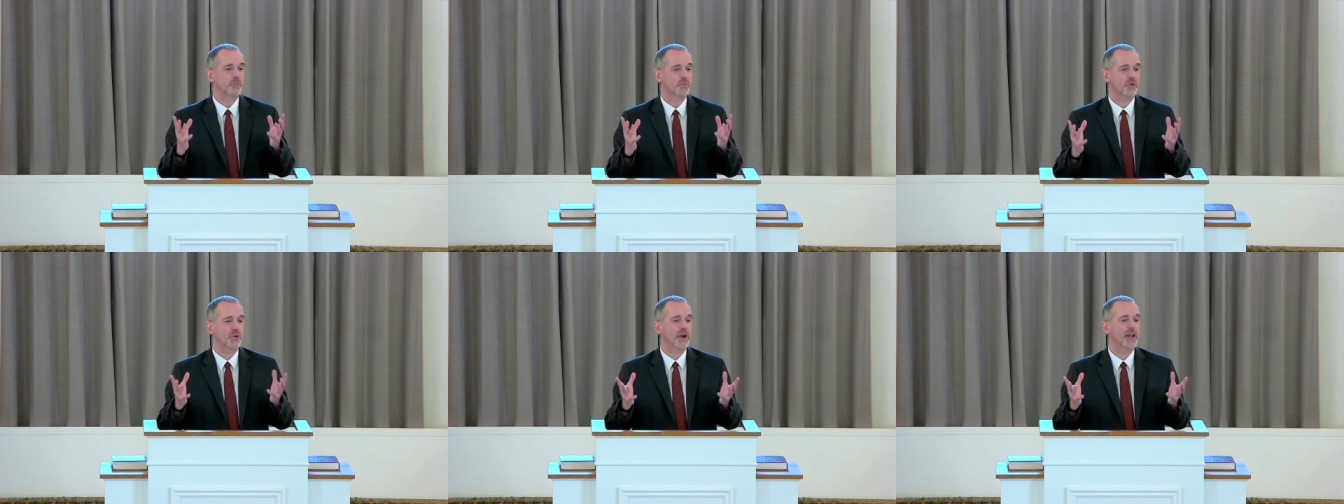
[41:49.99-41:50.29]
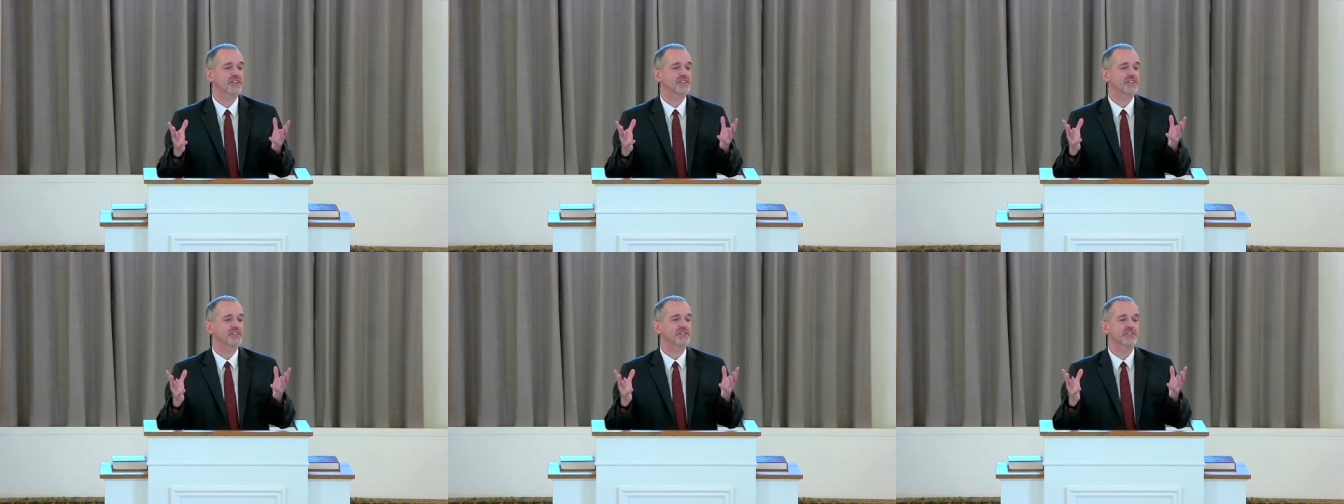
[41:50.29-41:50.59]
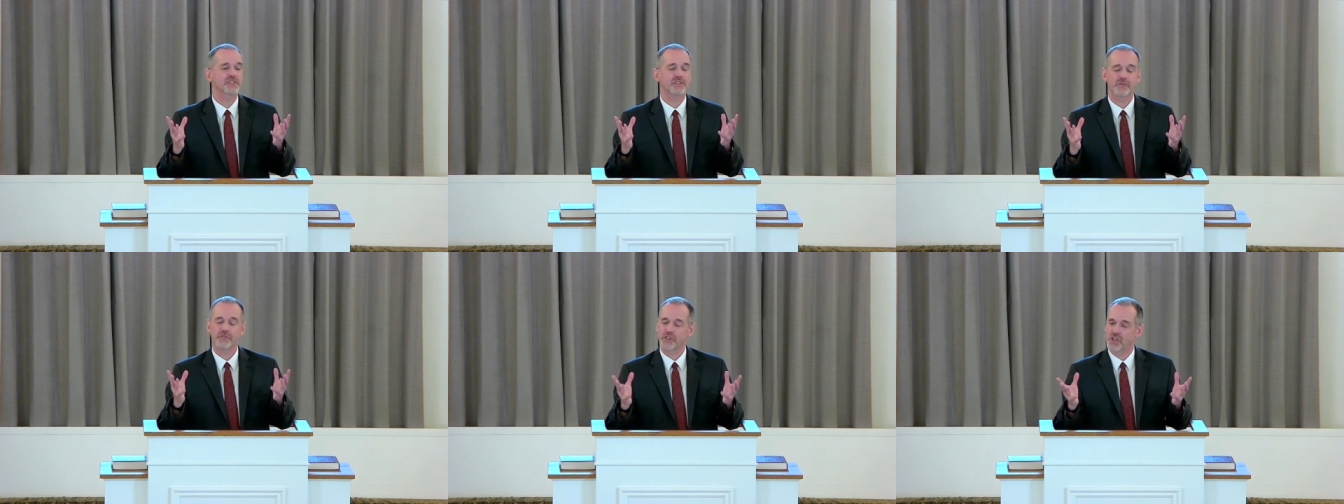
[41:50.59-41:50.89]

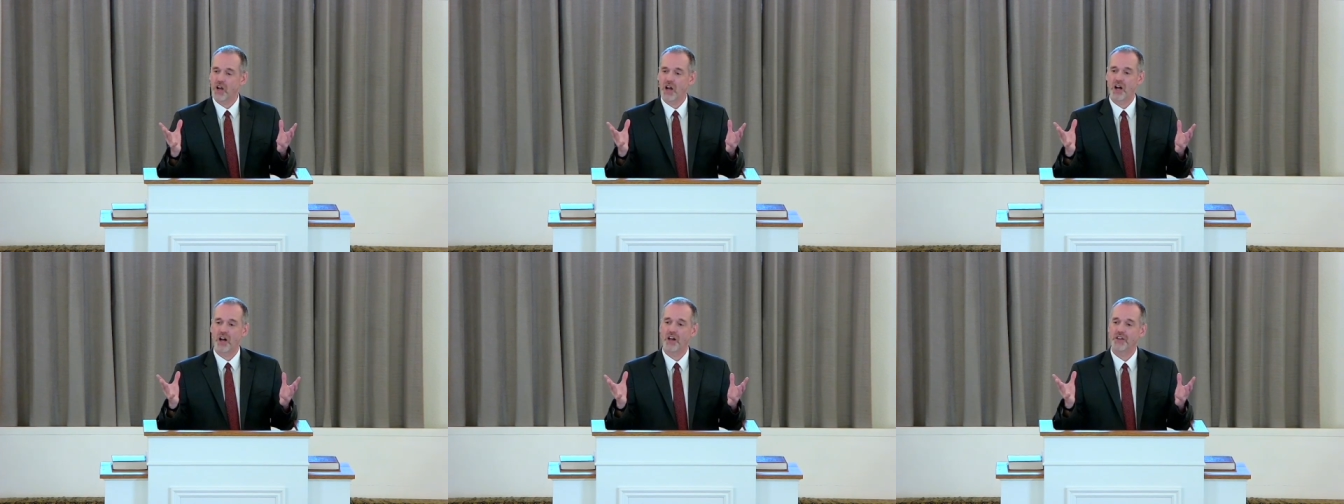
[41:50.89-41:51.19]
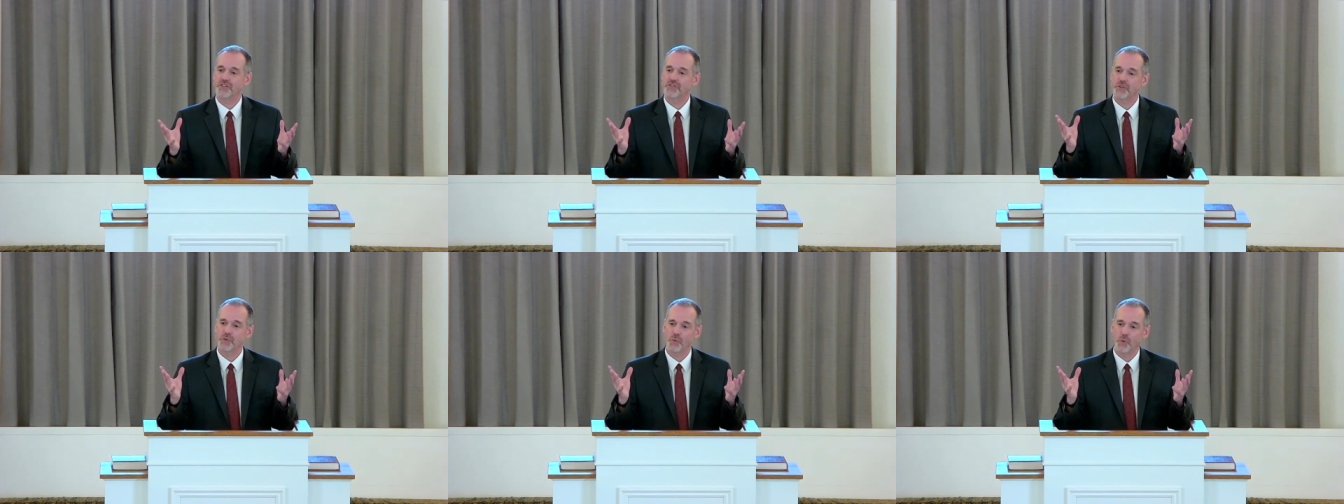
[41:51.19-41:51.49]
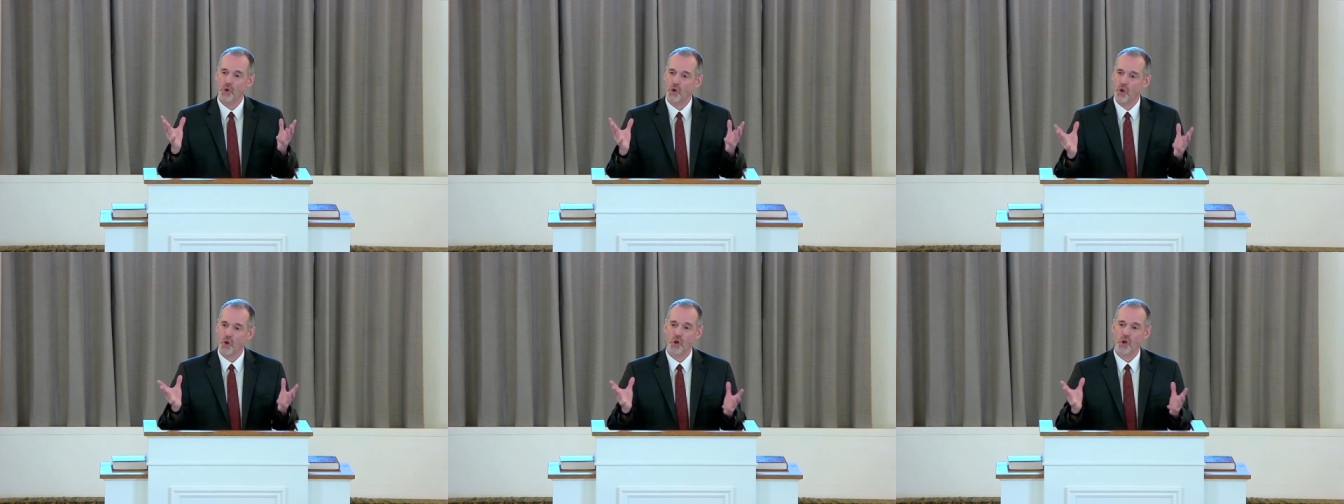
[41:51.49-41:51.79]
presence of God to
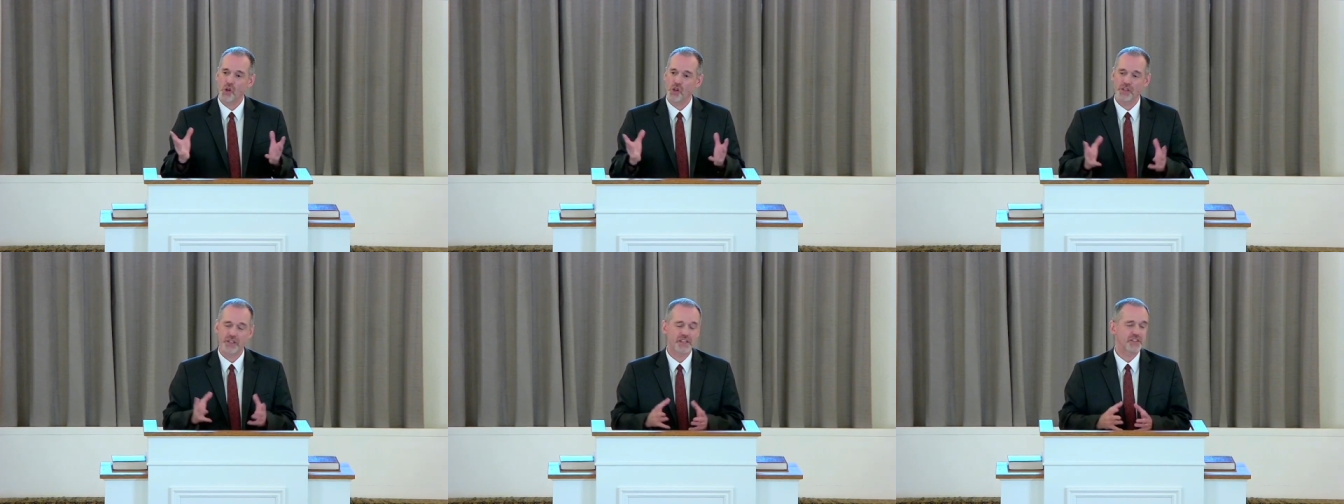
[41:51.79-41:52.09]
all